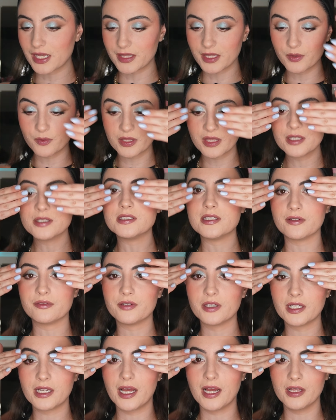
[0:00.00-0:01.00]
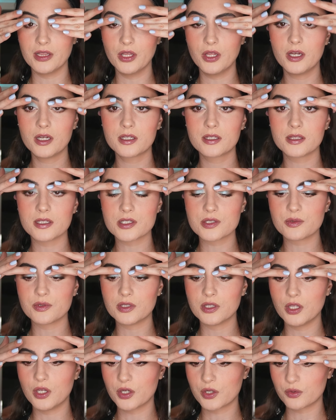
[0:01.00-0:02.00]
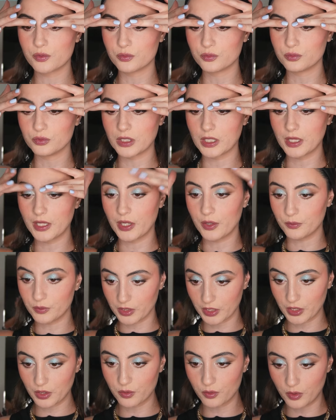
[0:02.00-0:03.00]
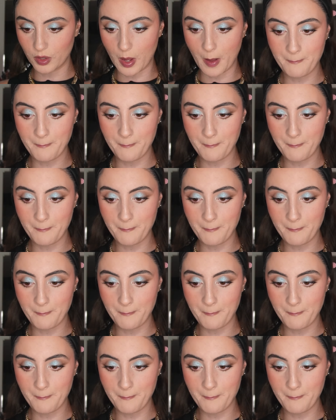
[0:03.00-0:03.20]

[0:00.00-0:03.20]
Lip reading: I think with a different eye look, this would look really, really cool.